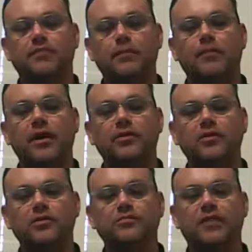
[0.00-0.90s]
My
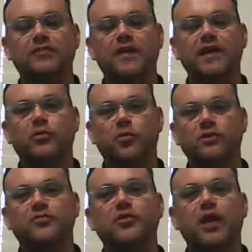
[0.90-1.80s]
mother, my father
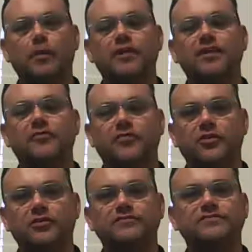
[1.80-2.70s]
worked for a company
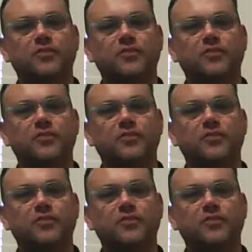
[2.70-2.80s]
for